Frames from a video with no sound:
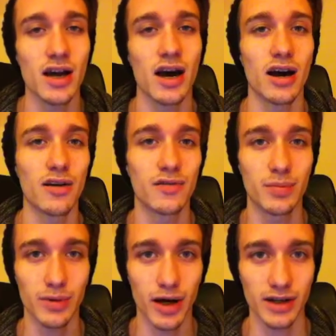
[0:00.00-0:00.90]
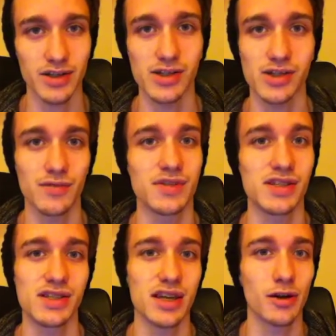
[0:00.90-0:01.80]
of the products and
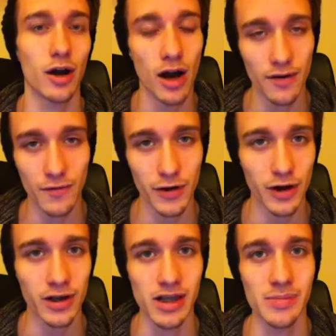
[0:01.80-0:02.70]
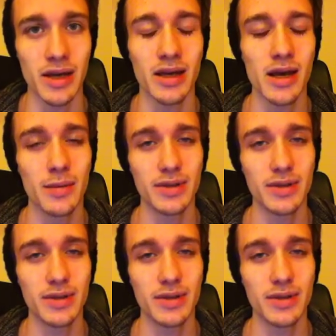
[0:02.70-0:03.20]
services that you're offering on eBay,